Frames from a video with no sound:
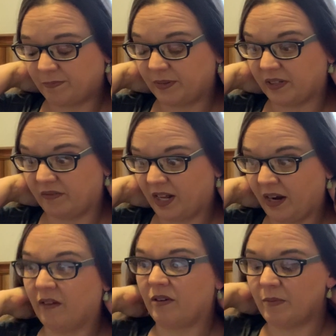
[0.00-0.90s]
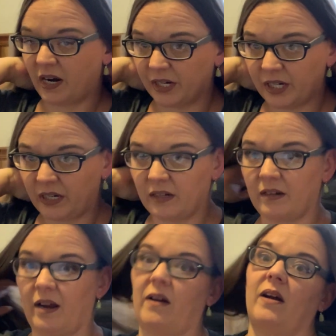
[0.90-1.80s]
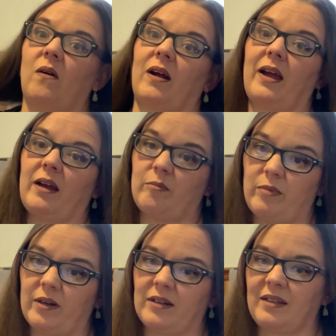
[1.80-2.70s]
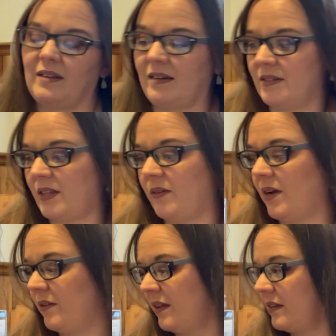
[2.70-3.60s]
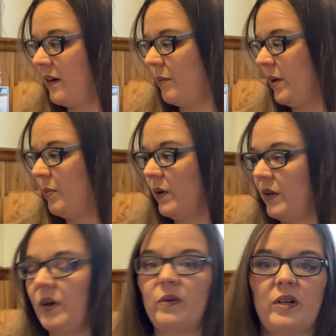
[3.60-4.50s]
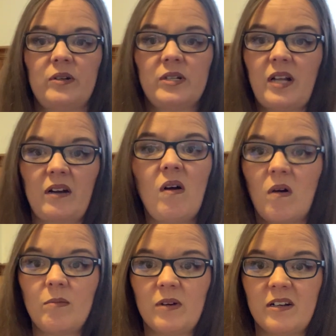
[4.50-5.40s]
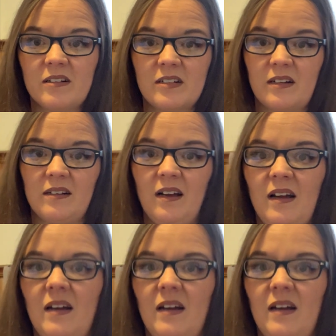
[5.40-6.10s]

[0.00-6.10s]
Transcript: believe that everybody should carry Narcan, but I also know that there are people that don't understand harm reduction.